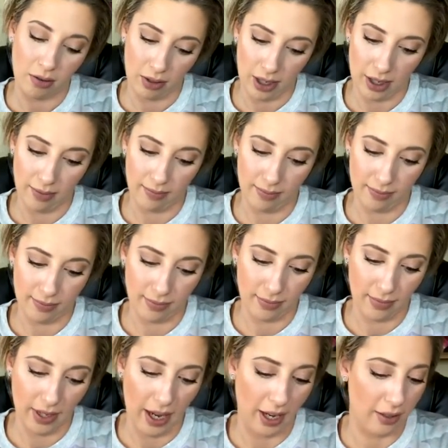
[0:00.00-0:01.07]
Okay,
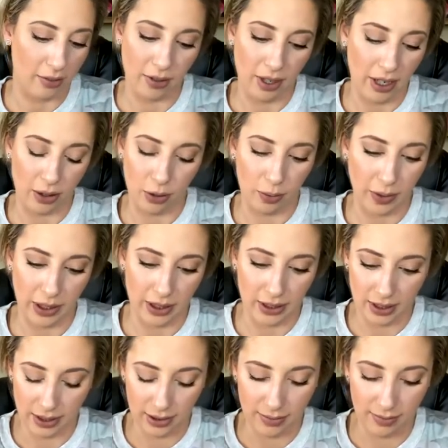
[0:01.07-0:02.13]
I don't know how to open
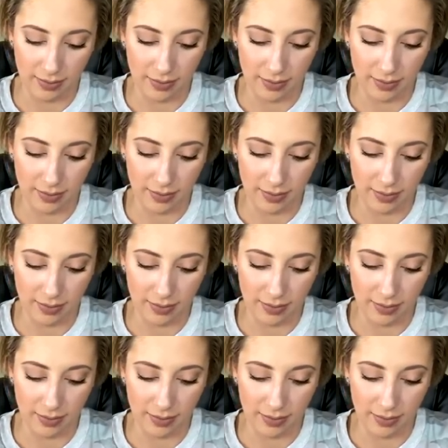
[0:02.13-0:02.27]
these.